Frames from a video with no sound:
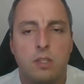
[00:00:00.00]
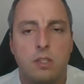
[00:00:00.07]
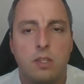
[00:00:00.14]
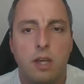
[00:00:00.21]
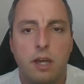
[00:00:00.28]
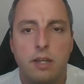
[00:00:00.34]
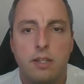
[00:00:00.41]
The
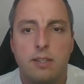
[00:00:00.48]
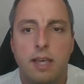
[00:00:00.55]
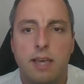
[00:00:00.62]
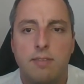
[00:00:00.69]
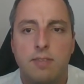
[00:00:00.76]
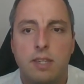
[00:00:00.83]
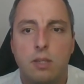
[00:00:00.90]
diet is
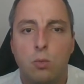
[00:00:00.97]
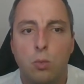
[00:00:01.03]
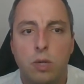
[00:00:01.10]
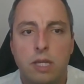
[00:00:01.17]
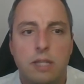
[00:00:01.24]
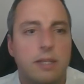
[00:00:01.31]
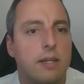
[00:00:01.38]
heavy in
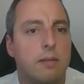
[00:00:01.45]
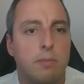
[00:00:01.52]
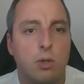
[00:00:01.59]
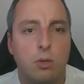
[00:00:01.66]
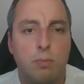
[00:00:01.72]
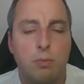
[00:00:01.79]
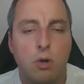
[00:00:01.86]
wheat and
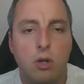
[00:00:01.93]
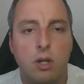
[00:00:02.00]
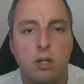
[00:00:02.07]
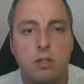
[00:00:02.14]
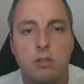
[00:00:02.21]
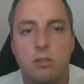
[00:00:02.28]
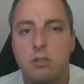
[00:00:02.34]
milk
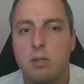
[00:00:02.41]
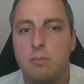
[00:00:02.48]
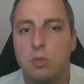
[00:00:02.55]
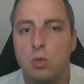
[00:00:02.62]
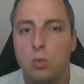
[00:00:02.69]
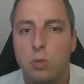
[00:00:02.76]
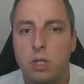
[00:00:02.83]
products,
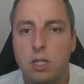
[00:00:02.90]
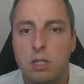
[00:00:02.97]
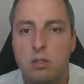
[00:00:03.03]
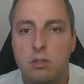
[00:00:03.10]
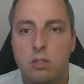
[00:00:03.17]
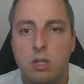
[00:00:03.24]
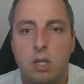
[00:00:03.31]
some
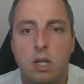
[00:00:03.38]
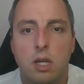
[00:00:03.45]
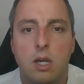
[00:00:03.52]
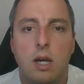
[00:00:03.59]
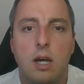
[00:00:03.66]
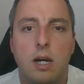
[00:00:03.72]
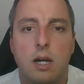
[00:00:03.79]
sweets.
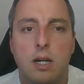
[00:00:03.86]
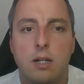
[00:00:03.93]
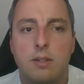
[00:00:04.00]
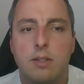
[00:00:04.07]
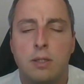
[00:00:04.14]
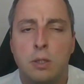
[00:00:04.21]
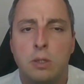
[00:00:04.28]

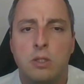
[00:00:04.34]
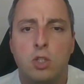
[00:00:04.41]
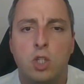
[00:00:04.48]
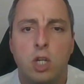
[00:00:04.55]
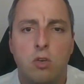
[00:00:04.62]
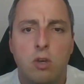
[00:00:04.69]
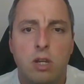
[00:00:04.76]

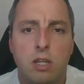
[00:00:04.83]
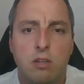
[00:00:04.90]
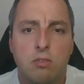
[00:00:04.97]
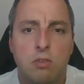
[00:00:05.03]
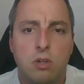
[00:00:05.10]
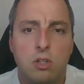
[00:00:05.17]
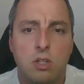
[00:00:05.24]
Generally,
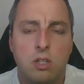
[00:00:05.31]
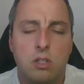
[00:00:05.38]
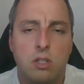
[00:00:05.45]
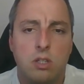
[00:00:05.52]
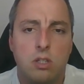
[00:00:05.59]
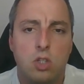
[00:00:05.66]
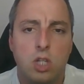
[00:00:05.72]

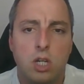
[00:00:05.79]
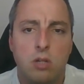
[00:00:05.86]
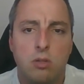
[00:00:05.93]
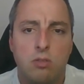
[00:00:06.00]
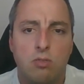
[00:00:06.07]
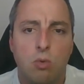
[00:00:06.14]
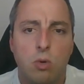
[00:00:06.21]
the
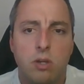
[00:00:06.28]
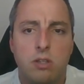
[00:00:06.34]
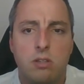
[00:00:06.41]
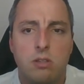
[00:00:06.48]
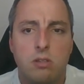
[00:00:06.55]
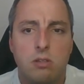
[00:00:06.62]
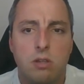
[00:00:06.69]
child
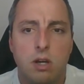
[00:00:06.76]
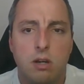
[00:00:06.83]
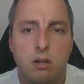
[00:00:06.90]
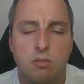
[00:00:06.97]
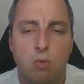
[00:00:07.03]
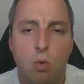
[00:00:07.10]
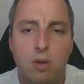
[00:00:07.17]

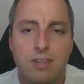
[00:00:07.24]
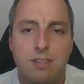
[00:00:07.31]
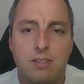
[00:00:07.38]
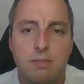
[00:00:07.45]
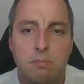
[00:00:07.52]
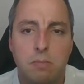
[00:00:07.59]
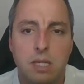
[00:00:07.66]

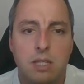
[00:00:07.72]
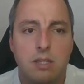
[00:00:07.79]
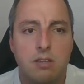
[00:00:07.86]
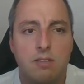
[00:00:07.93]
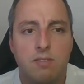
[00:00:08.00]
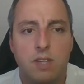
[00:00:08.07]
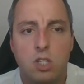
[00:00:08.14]
avoids
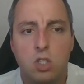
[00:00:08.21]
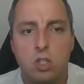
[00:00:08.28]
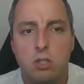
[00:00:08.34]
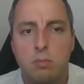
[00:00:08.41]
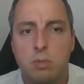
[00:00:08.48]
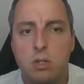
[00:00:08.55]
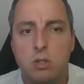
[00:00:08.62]
meat and
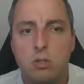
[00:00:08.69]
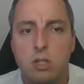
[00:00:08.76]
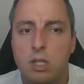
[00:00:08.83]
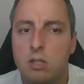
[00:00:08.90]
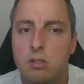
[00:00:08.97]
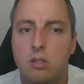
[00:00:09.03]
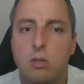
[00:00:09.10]
vegetables,
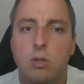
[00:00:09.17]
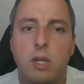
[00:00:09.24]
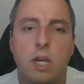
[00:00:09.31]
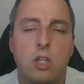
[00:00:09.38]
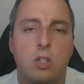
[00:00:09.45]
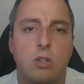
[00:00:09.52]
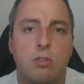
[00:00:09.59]
eats the
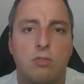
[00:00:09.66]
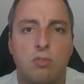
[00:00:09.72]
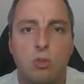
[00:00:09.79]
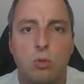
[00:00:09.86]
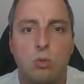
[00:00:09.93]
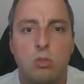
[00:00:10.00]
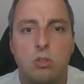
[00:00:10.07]
occasional
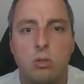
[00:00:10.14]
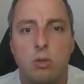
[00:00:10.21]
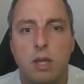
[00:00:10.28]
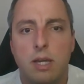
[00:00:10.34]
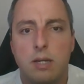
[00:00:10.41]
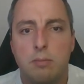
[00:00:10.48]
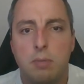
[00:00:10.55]
fruit, so
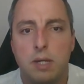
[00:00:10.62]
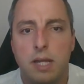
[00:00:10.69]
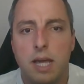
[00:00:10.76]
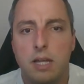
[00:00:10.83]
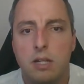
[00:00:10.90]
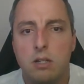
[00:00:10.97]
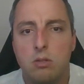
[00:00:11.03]
like a
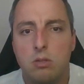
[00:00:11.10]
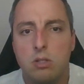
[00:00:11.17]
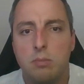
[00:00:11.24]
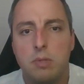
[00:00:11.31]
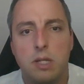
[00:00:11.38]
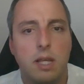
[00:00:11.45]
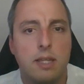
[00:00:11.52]
banana or
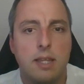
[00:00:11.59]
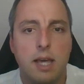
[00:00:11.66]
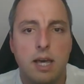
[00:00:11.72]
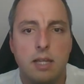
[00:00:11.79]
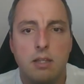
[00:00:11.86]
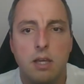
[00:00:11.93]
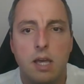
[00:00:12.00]
something like
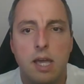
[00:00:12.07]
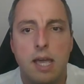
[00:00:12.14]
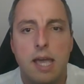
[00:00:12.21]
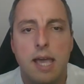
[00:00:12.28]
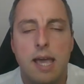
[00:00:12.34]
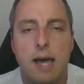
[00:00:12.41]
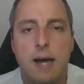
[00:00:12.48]
that.
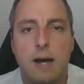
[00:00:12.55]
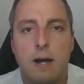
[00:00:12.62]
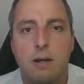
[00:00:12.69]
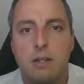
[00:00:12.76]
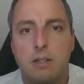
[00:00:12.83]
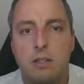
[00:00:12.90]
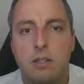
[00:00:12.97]

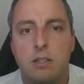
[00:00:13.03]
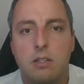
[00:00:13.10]
Uh,